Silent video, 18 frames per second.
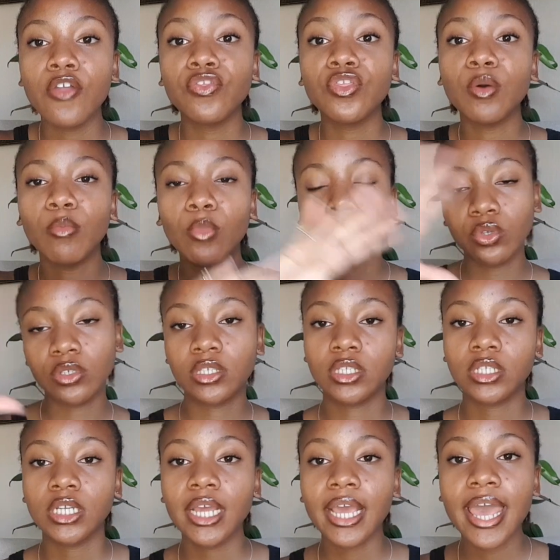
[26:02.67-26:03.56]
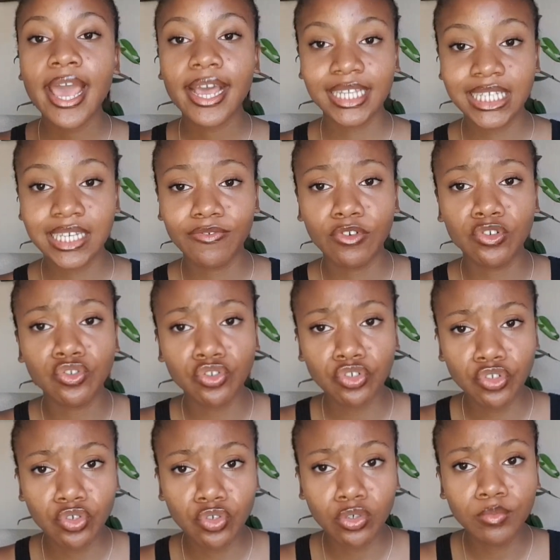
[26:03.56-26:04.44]
the most active on
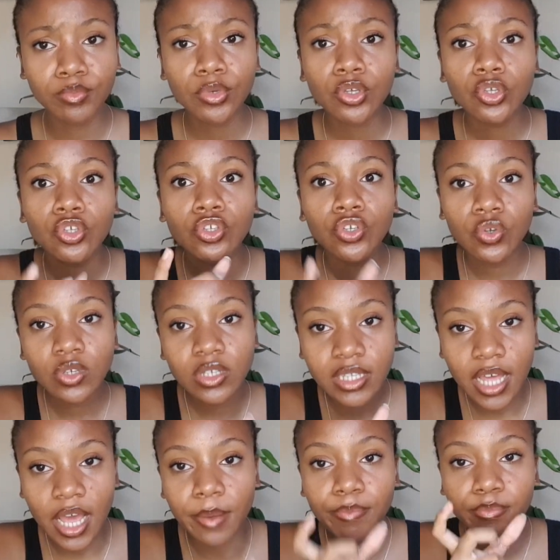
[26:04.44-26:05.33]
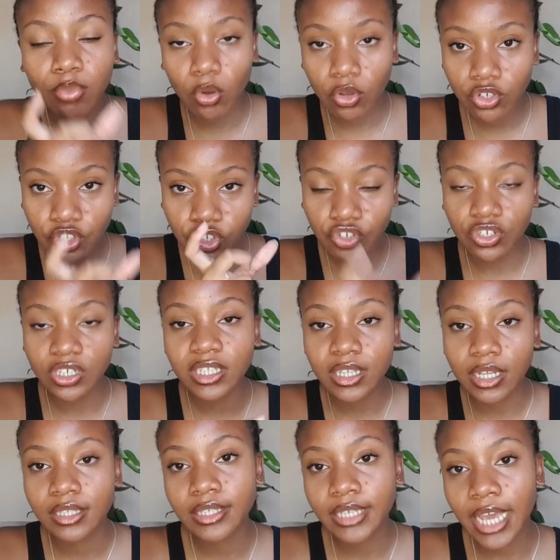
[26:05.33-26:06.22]
YouTube. Use that. Post during
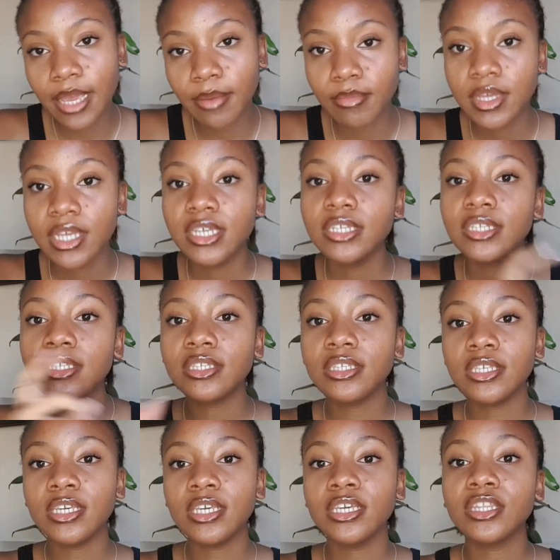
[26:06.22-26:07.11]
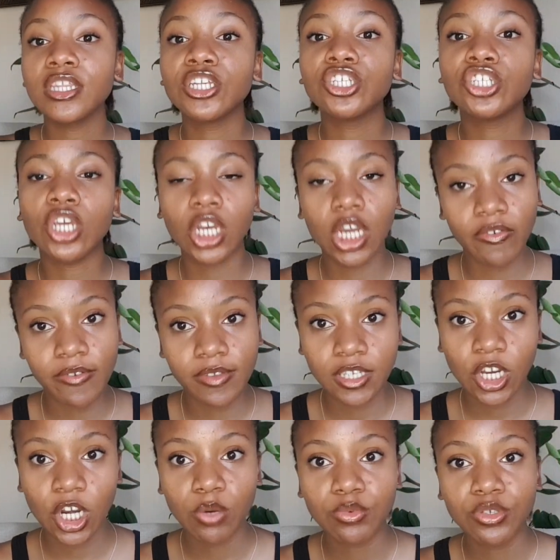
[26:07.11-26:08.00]
that time. Seeing the journey of
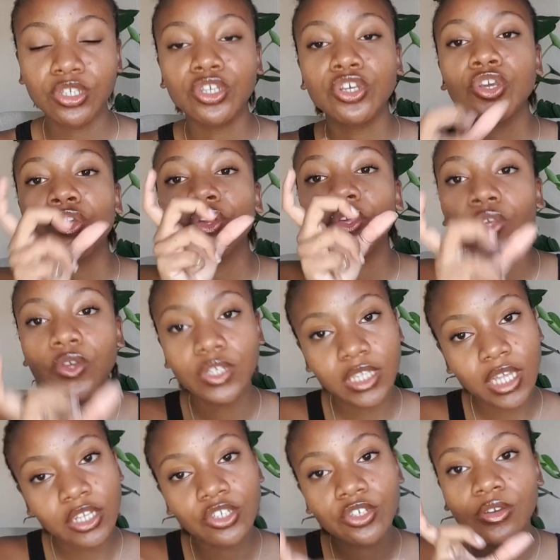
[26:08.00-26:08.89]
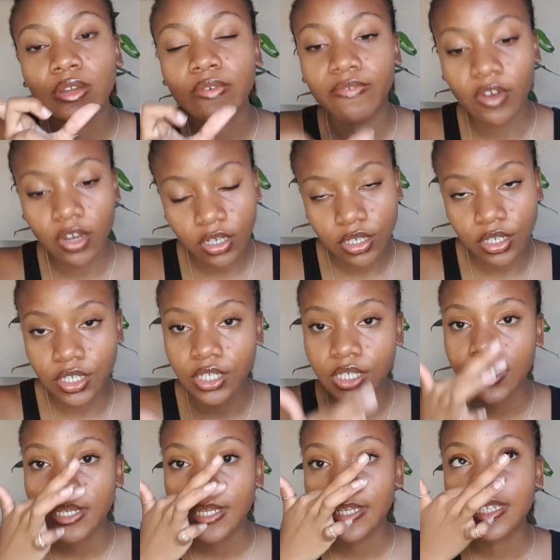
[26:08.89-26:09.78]
subscribers, use that to your advantage.
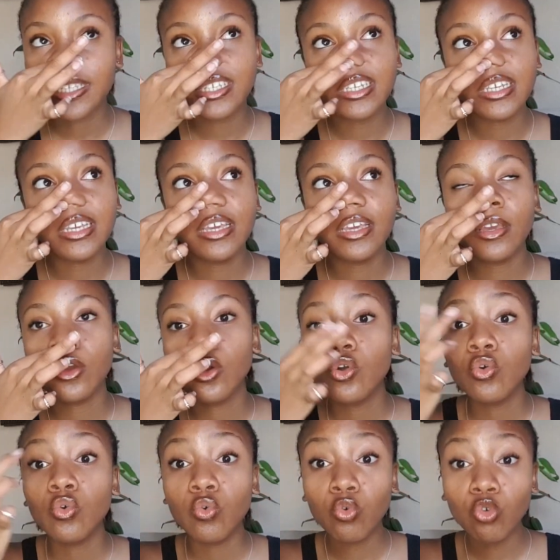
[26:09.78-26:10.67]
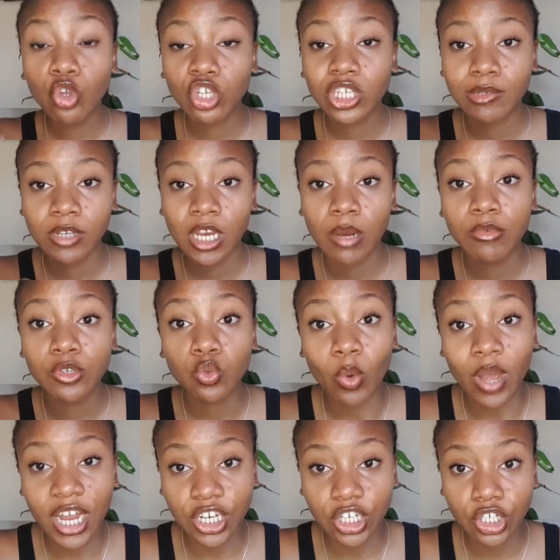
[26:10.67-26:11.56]
Seeing who your subscribers
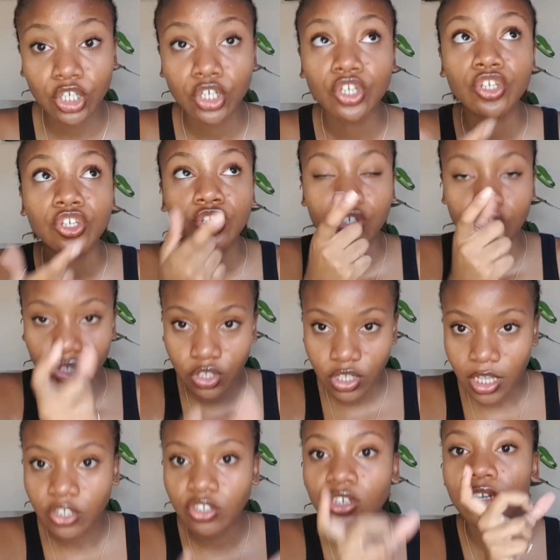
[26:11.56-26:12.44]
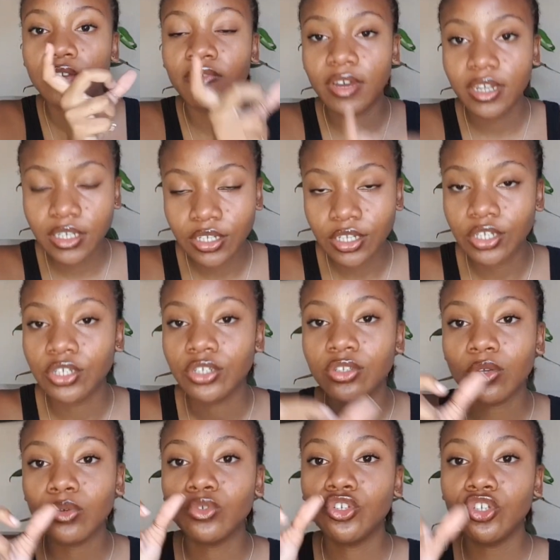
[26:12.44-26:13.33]
watch, use that to your advantage.
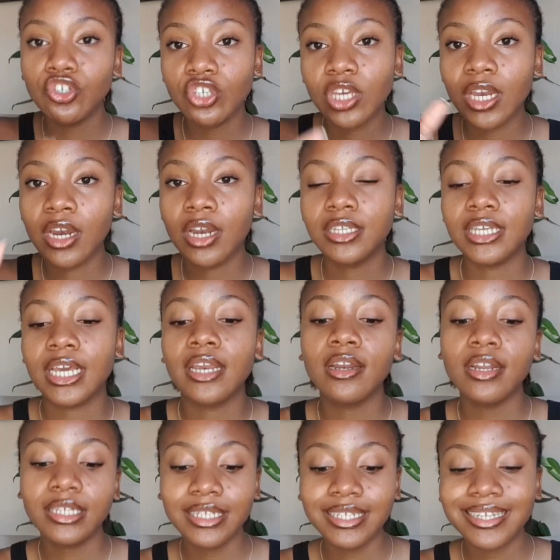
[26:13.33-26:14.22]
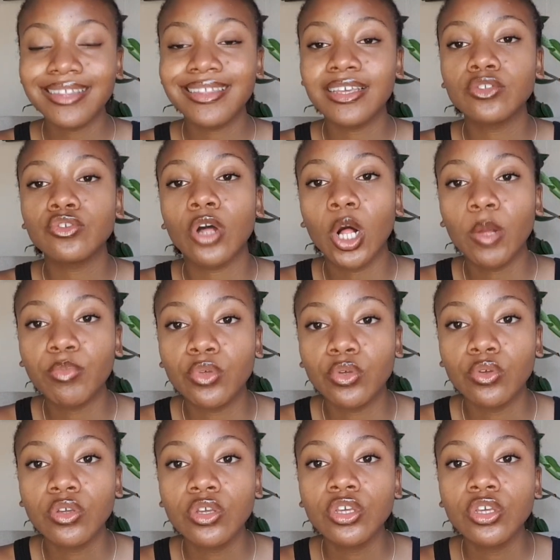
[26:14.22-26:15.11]
So use the analytics. Analytics are there to help you.
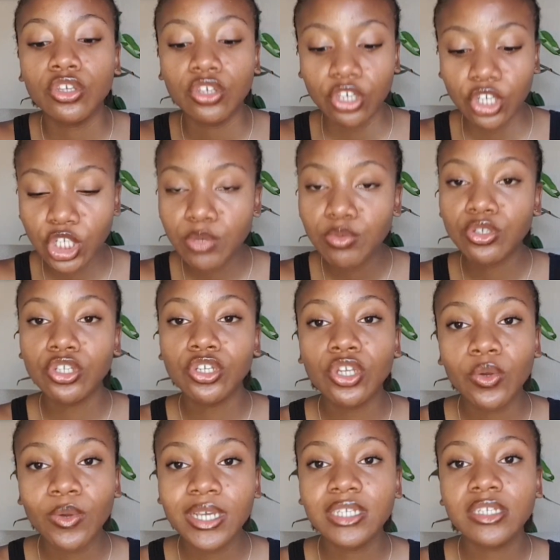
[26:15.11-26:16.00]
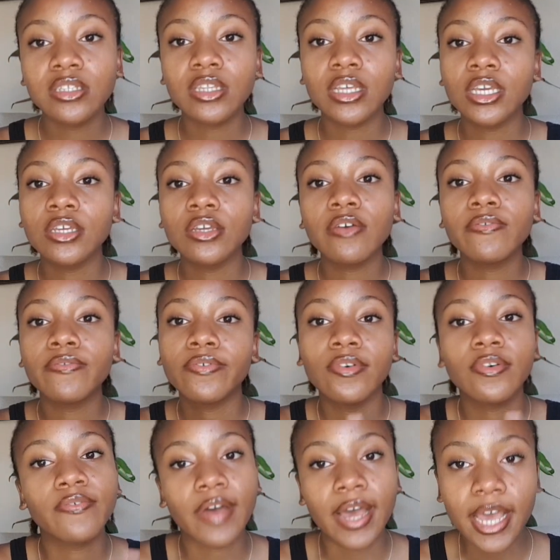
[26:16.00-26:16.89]
YouTube Studio isn't there
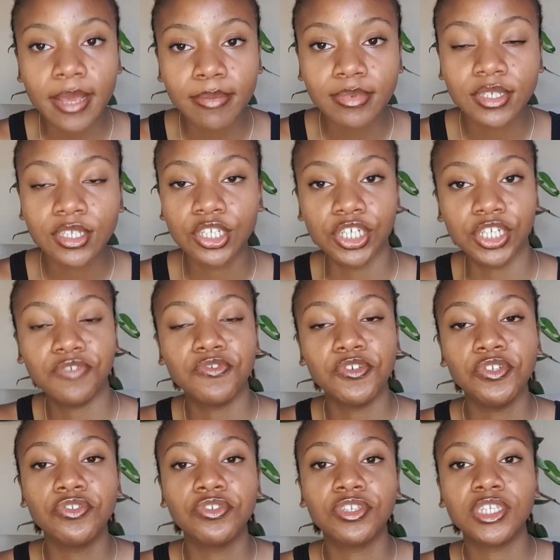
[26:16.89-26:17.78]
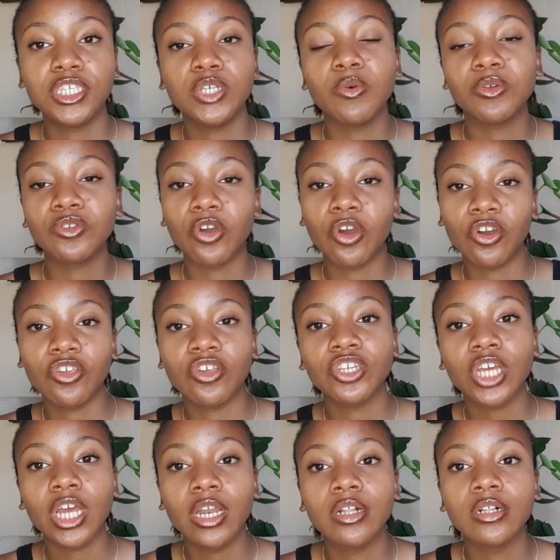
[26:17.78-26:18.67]
for vibes, just for you to see what's going on in your
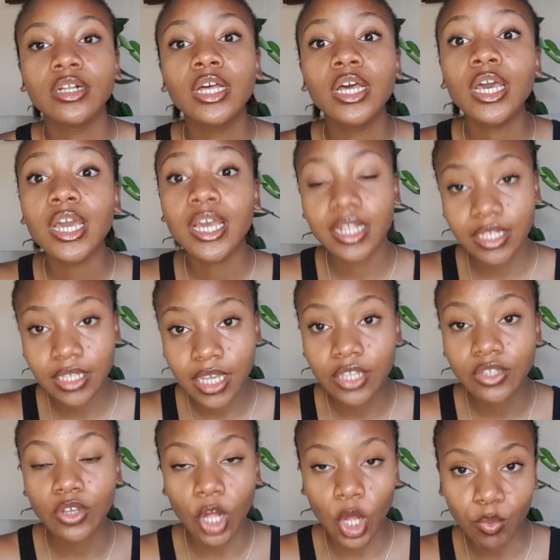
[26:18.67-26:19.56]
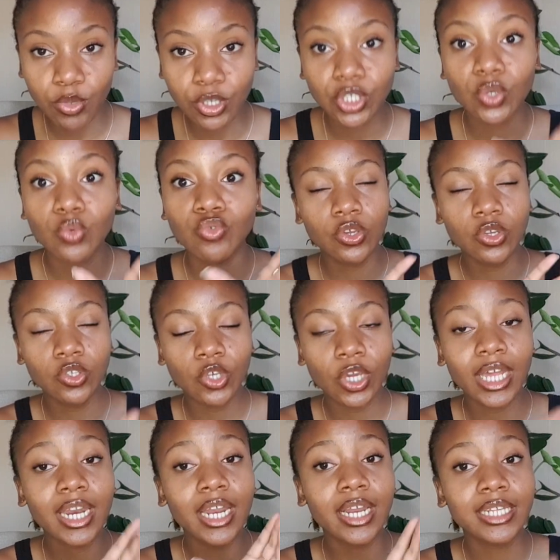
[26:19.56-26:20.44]
channel. It's there to help you. So use
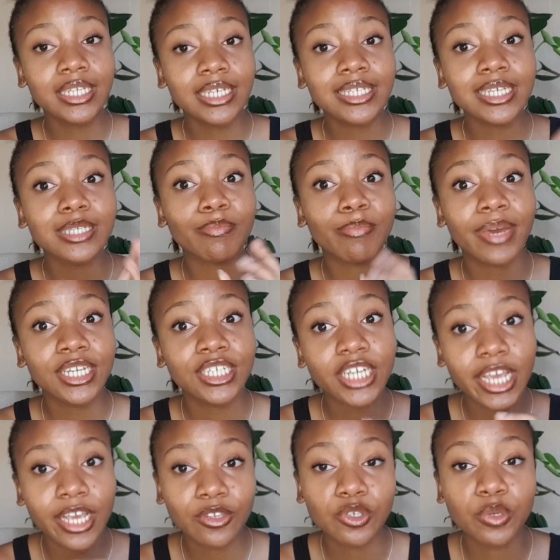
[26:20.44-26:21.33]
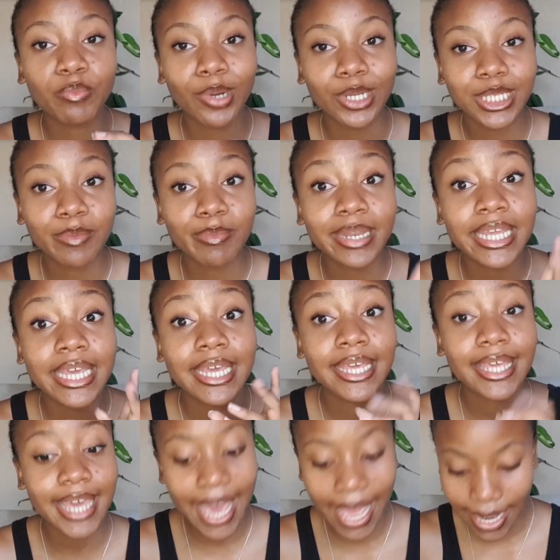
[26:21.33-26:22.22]
your analytics as much as you possibly
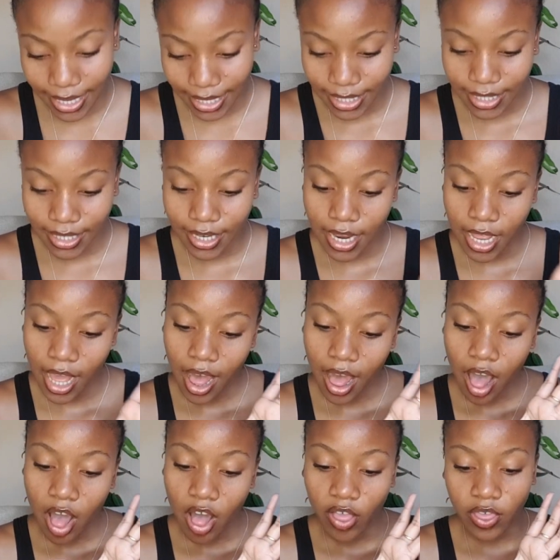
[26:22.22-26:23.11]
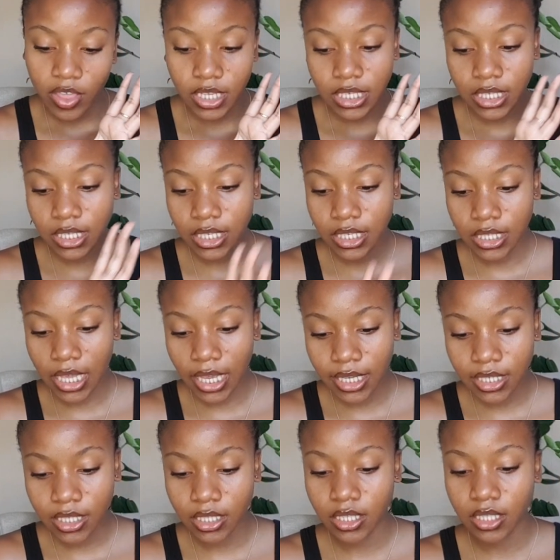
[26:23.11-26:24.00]
can. The
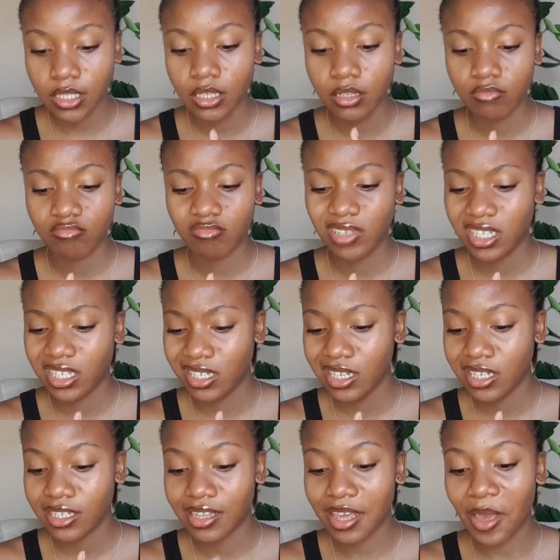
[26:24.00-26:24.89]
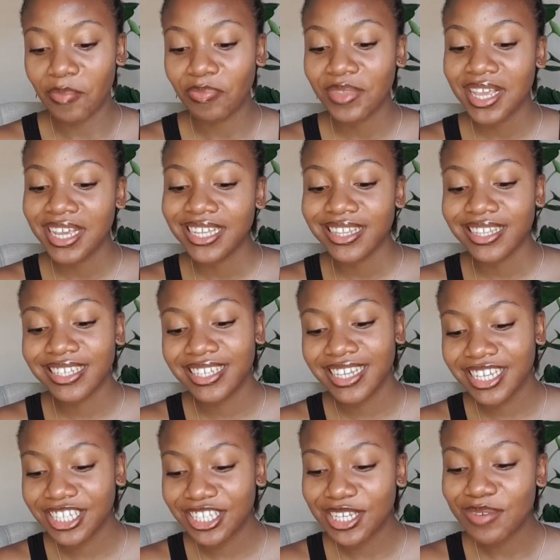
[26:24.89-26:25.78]
sixth, the sixth, yeah, the
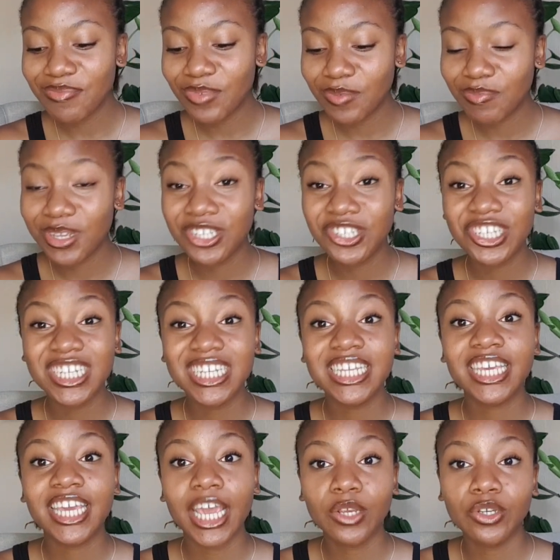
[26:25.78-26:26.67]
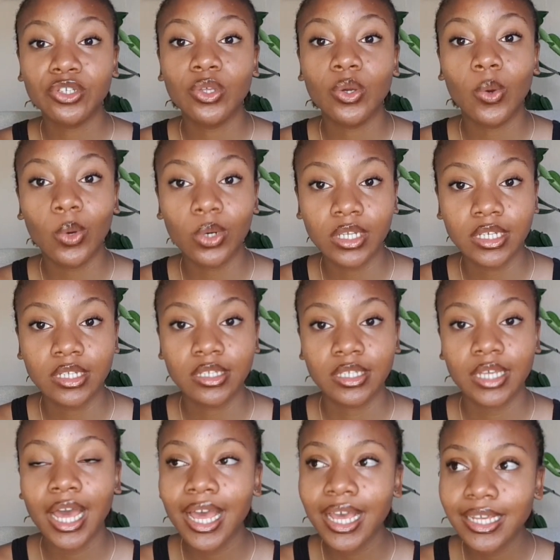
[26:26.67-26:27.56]
sixth tip would be to engage the audience,
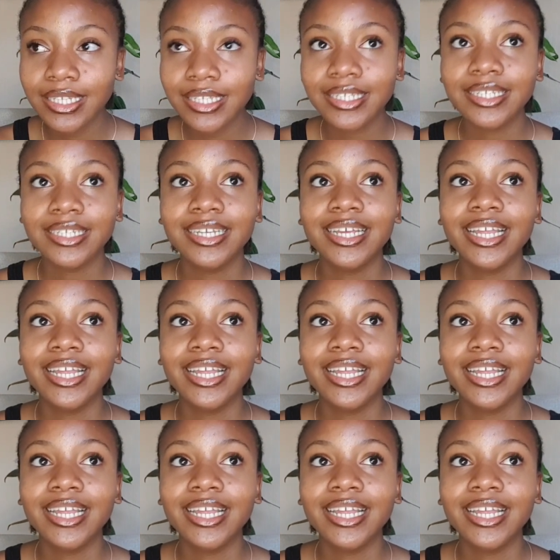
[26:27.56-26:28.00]
guys.